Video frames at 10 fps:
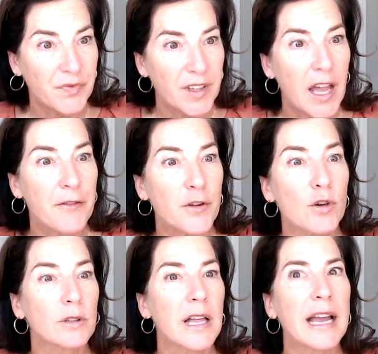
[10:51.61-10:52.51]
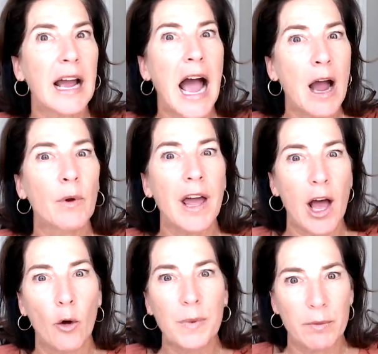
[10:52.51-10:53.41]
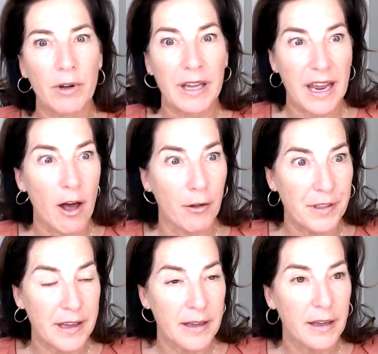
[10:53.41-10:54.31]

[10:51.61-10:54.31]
if you're like, I want to help people get healthy,